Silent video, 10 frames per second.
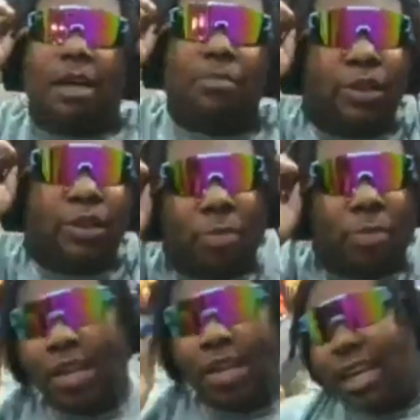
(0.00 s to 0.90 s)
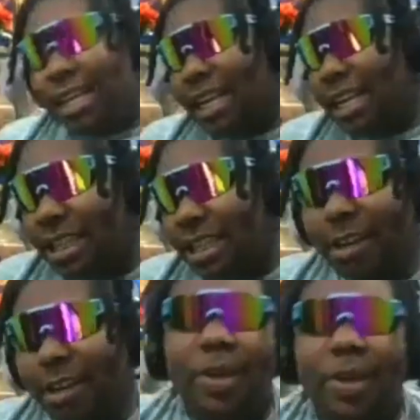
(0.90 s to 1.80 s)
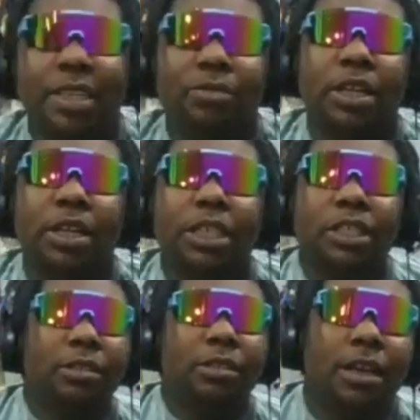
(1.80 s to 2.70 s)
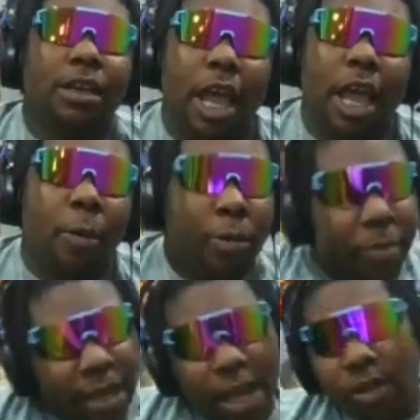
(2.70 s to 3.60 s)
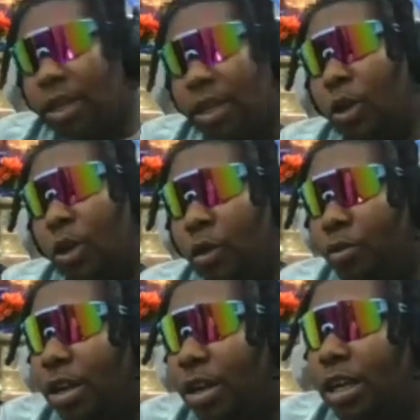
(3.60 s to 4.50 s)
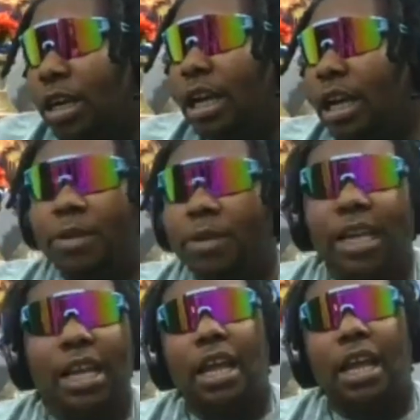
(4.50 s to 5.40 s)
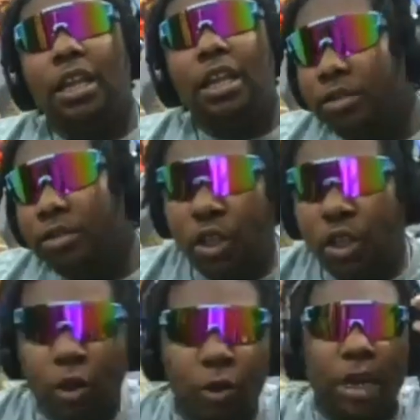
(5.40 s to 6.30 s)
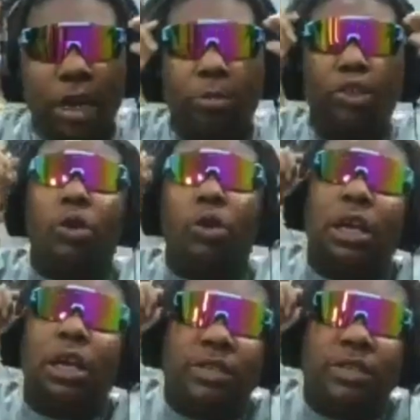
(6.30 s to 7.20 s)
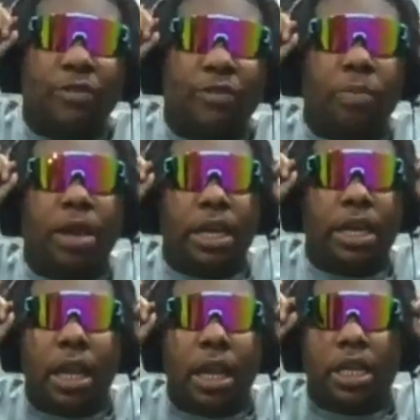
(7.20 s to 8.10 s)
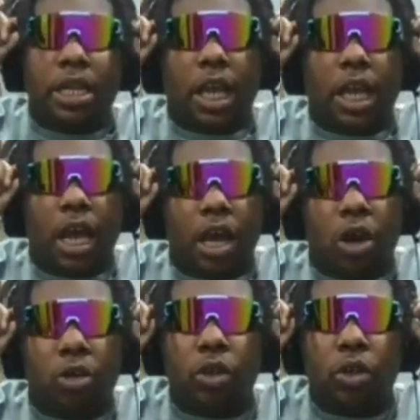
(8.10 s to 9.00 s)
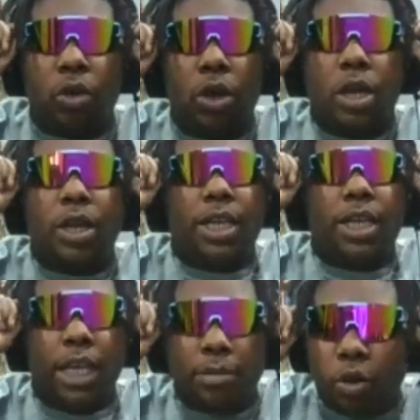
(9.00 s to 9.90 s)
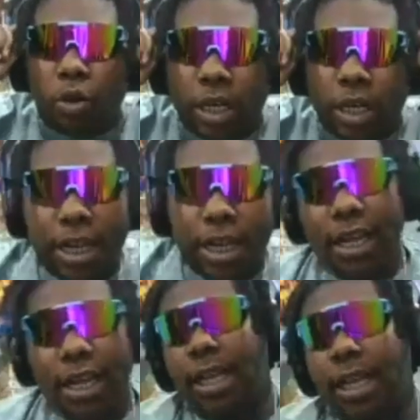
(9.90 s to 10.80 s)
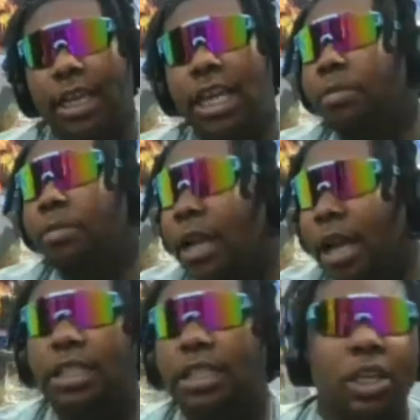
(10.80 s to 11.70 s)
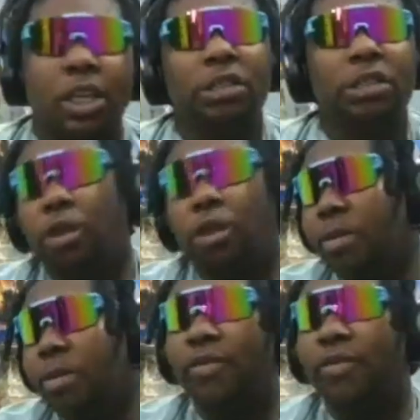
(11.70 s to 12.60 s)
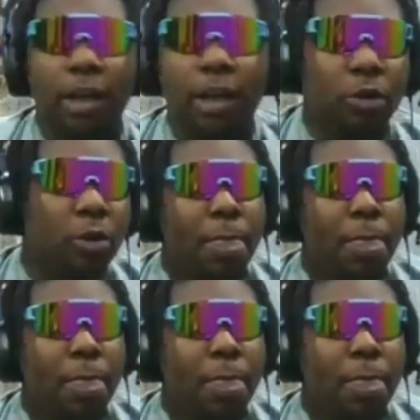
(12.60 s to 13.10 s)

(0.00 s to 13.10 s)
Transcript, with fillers: been dropping lately has uh, been really helping me out in the long run. Uh, I'm getting a lot of love shown, and I'm showing love to everybody in Chicago. So keep tuning in, keep like, share, subscribe, and follow.